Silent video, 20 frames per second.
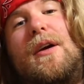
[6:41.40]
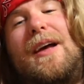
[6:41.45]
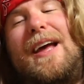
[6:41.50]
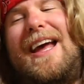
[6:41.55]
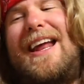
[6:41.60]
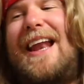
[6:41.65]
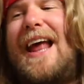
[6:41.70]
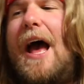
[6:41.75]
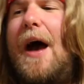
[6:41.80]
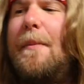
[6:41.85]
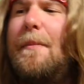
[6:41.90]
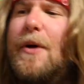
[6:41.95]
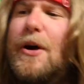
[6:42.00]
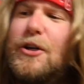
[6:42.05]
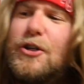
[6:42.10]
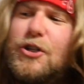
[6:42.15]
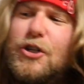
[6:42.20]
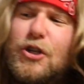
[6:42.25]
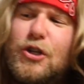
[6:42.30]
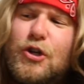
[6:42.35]
and how
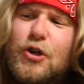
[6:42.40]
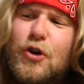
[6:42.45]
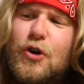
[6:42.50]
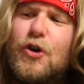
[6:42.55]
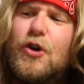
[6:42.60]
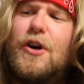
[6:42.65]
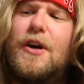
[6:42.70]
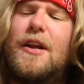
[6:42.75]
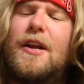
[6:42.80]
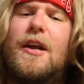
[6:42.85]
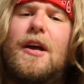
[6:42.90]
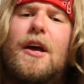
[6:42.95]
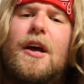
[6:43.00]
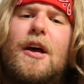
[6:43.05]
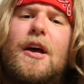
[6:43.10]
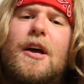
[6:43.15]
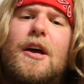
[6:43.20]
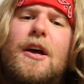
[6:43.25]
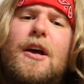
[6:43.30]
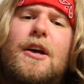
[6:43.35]
much good
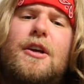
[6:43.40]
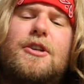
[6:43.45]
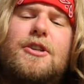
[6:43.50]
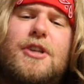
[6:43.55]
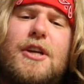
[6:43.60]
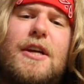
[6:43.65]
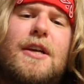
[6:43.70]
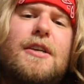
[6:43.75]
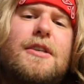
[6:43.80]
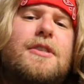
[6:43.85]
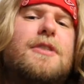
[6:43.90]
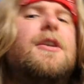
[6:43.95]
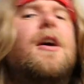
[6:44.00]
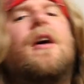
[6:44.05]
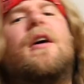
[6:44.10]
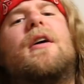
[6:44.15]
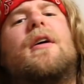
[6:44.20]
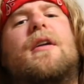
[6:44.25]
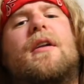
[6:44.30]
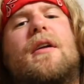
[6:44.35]
she has
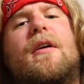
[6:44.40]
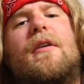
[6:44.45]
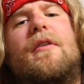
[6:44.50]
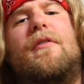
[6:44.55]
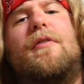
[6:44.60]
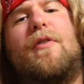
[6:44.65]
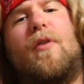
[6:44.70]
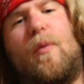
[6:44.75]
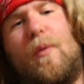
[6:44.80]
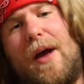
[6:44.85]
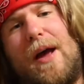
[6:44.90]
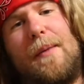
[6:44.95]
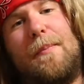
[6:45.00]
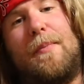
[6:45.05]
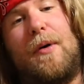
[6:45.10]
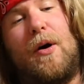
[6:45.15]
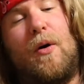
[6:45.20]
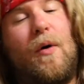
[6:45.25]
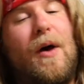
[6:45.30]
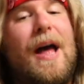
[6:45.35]
done for
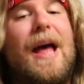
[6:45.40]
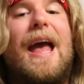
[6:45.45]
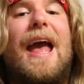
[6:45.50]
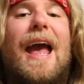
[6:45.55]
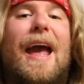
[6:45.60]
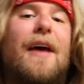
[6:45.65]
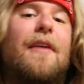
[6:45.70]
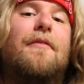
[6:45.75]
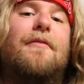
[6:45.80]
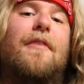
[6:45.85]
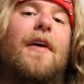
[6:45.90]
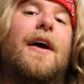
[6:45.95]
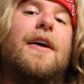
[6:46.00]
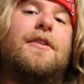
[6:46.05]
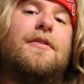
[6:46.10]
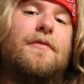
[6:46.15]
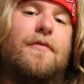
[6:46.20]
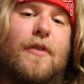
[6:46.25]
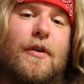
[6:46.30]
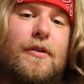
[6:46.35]
Rambo, and
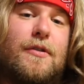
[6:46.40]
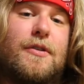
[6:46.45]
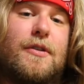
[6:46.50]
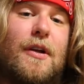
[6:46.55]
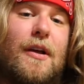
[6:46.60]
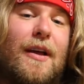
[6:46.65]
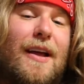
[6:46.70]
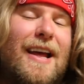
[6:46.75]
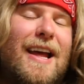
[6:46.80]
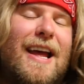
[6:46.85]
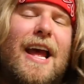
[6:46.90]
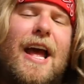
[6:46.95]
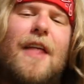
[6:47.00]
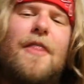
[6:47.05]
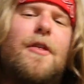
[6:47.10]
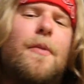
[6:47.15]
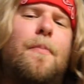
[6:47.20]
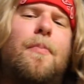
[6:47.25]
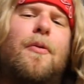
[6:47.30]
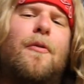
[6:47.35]
vice versa.
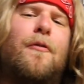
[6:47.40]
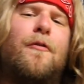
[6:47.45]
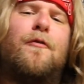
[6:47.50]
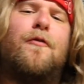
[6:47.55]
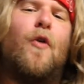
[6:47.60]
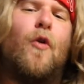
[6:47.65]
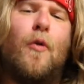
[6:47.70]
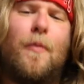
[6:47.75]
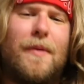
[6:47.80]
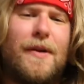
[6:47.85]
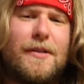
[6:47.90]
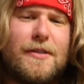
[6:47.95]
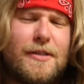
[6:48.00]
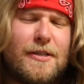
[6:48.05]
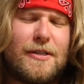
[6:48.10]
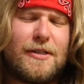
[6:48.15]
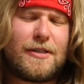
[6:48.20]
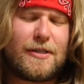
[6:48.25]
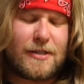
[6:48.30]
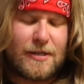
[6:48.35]
And the
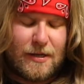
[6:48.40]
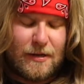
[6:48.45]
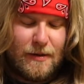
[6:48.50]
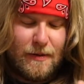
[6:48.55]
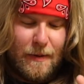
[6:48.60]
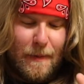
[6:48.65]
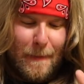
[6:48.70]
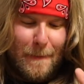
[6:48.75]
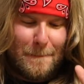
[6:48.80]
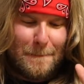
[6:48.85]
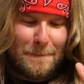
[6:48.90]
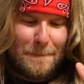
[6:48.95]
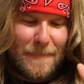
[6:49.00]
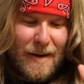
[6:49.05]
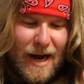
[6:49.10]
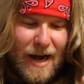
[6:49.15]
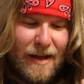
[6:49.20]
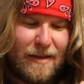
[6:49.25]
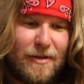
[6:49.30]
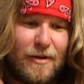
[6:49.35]
performances
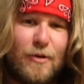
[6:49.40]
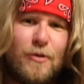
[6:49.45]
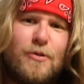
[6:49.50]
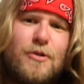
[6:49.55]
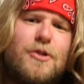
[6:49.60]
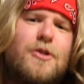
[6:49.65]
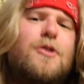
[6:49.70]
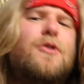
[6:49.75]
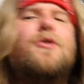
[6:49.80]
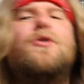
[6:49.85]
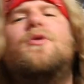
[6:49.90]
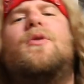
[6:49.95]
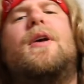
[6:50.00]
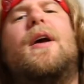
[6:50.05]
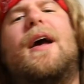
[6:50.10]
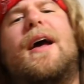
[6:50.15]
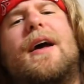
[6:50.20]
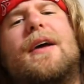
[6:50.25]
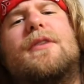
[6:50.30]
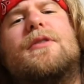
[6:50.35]
by those two
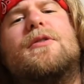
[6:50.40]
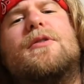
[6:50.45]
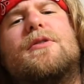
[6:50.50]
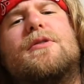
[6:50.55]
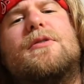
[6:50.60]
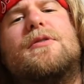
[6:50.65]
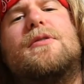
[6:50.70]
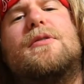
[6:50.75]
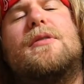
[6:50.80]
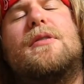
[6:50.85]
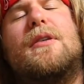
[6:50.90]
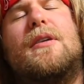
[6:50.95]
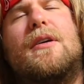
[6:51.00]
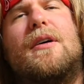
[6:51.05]
actors,